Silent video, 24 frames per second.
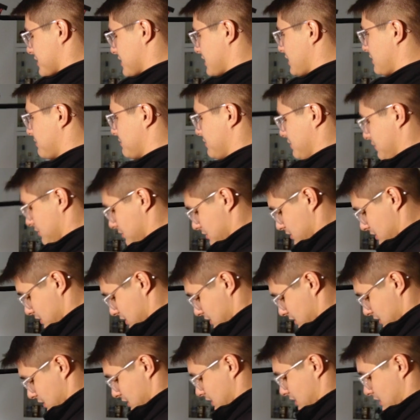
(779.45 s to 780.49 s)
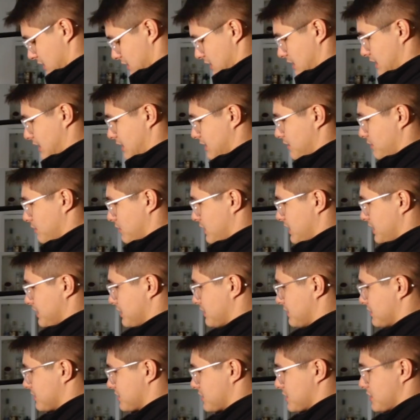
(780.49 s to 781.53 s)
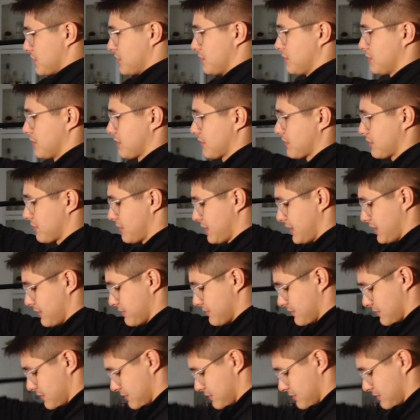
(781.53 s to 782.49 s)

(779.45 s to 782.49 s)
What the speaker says: it up. 1, 2, 3.